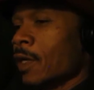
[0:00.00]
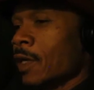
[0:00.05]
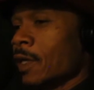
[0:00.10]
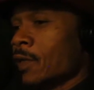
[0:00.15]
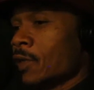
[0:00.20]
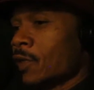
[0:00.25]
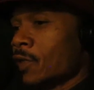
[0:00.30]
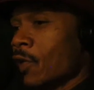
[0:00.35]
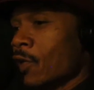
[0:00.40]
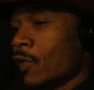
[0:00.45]

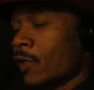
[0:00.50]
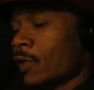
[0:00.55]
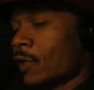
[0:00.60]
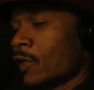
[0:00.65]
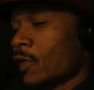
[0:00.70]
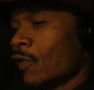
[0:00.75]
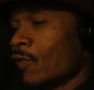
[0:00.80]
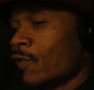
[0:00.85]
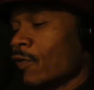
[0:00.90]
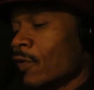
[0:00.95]
and so on and
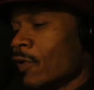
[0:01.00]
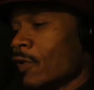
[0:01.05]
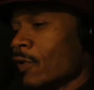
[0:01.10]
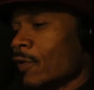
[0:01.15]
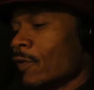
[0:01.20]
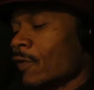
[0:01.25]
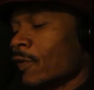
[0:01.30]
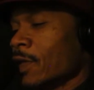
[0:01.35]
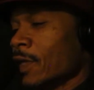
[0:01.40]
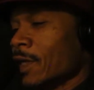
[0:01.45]
so
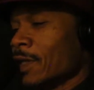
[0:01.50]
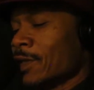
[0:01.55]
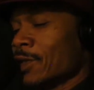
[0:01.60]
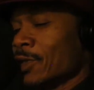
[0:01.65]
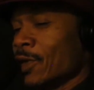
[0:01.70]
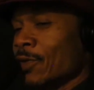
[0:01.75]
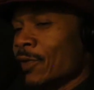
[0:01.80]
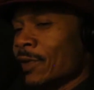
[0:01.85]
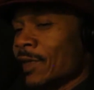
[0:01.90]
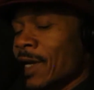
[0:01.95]
forth. And
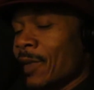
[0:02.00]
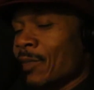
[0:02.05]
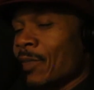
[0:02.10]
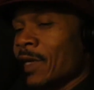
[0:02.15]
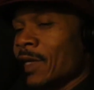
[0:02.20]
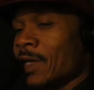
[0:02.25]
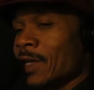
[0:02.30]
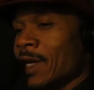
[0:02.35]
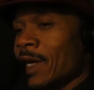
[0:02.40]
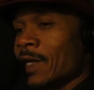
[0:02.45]
so with that
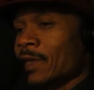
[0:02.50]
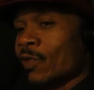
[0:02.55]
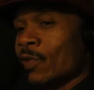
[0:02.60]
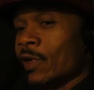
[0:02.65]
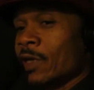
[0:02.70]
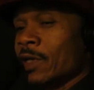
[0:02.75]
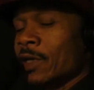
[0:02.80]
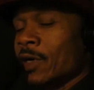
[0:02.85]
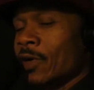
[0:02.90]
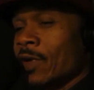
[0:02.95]
being the case,
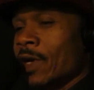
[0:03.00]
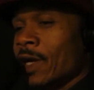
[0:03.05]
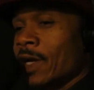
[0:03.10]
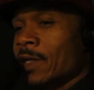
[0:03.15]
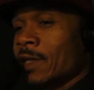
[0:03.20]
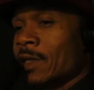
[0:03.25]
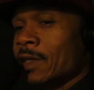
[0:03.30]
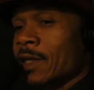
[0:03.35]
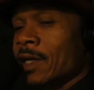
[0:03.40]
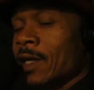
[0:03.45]
we could go
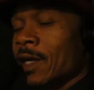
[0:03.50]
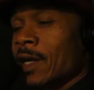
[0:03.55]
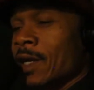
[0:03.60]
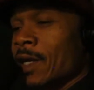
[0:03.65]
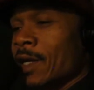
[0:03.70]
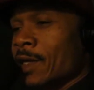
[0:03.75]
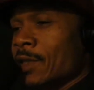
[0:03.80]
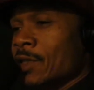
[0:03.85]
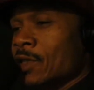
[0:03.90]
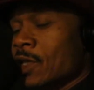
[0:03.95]
ahead and
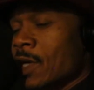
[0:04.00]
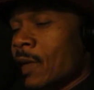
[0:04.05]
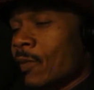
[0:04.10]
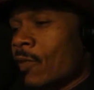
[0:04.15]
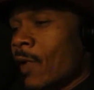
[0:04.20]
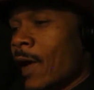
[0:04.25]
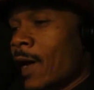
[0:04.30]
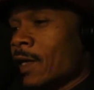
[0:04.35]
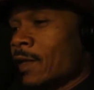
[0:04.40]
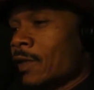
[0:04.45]
jump
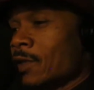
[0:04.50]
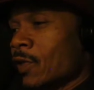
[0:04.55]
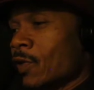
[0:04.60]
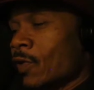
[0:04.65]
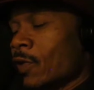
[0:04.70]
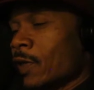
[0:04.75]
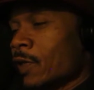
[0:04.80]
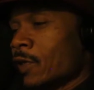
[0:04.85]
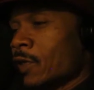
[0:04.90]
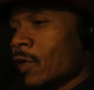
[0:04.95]
right
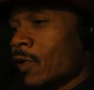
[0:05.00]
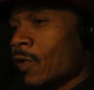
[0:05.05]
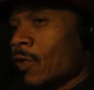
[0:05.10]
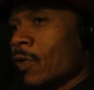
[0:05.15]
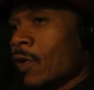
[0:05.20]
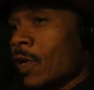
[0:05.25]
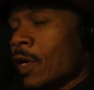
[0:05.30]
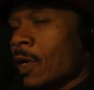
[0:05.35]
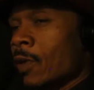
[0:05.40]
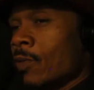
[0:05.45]
into it.
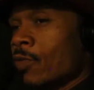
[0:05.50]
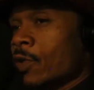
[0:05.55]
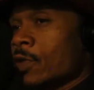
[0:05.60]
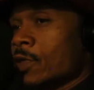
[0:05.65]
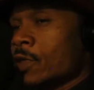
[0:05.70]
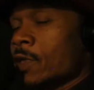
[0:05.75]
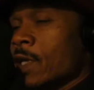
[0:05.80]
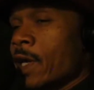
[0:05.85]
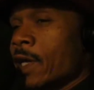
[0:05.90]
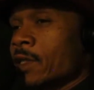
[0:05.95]
So,
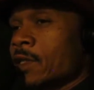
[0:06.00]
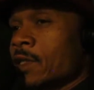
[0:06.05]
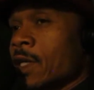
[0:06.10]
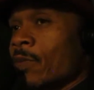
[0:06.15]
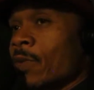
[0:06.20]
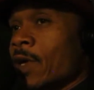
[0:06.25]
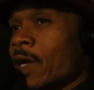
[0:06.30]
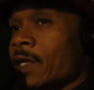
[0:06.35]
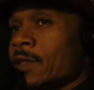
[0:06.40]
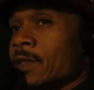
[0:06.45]
Princess Landers,
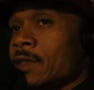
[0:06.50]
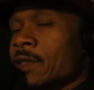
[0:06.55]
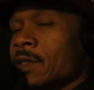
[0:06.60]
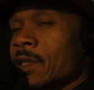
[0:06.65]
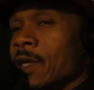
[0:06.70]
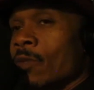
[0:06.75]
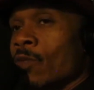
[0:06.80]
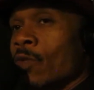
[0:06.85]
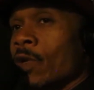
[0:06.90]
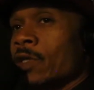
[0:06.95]
let me ask you
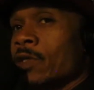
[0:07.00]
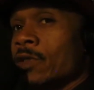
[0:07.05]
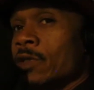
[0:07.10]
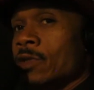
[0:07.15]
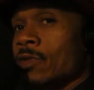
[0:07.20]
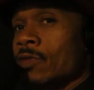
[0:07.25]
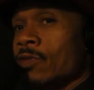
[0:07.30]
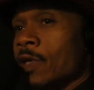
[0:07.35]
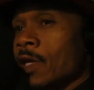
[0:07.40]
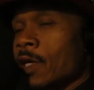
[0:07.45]
something. What do
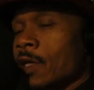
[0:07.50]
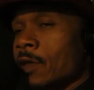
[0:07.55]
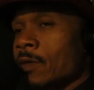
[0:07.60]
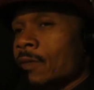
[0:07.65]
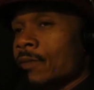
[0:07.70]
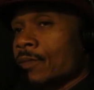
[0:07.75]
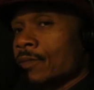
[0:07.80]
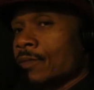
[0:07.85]
you think